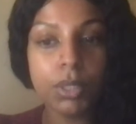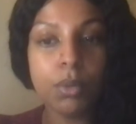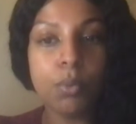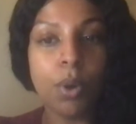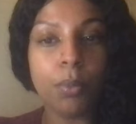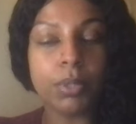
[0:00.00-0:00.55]

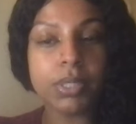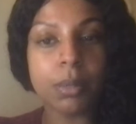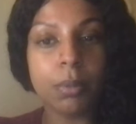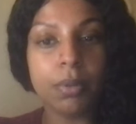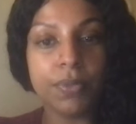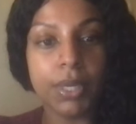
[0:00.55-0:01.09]
What were
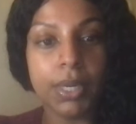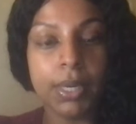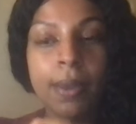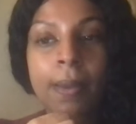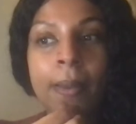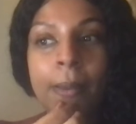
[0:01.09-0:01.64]
some of the
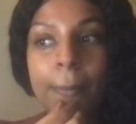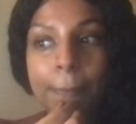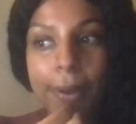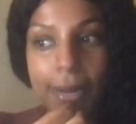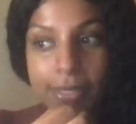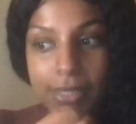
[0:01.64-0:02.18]

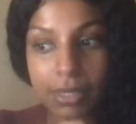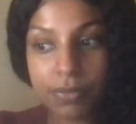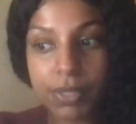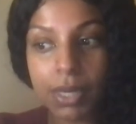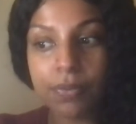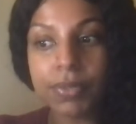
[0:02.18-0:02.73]
positives
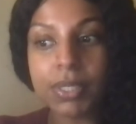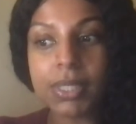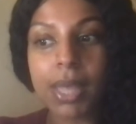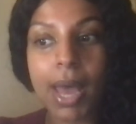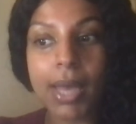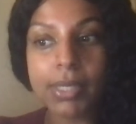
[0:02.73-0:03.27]
out of this
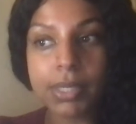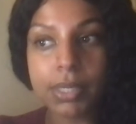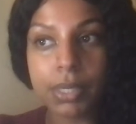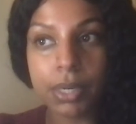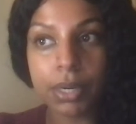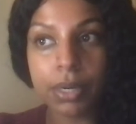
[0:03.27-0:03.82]
last
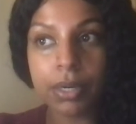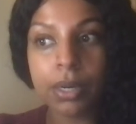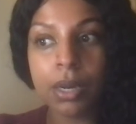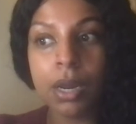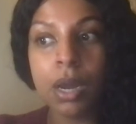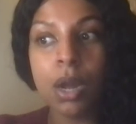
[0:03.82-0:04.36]
year?
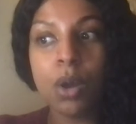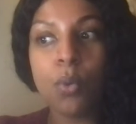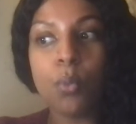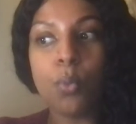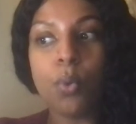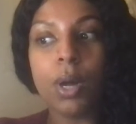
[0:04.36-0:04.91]

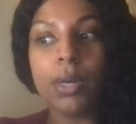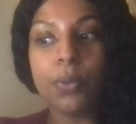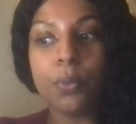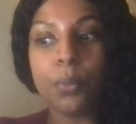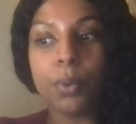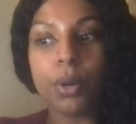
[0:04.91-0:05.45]
What
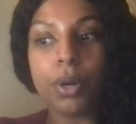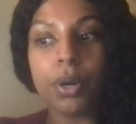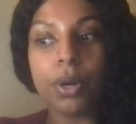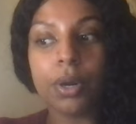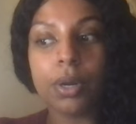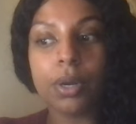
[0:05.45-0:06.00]

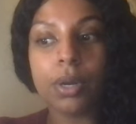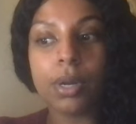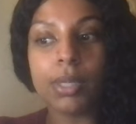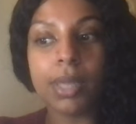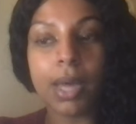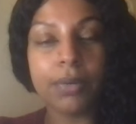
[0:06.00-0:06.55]
were
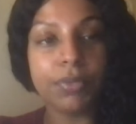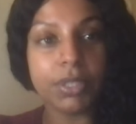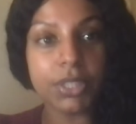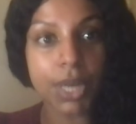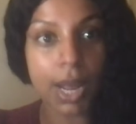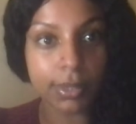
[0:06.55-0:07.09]
a lot of your
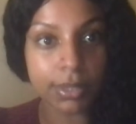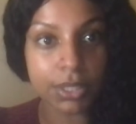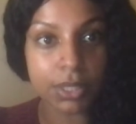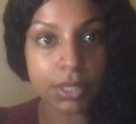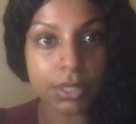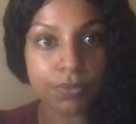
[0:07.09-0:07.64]

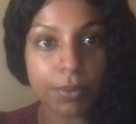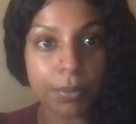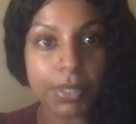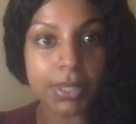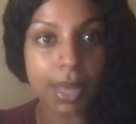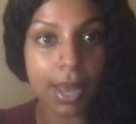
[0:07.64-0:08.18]
challenges from
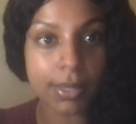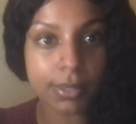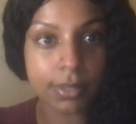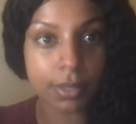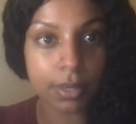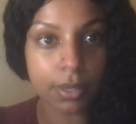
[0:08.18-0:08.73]
this last
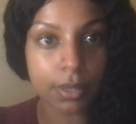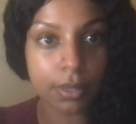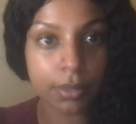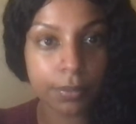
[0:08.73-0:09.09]
year?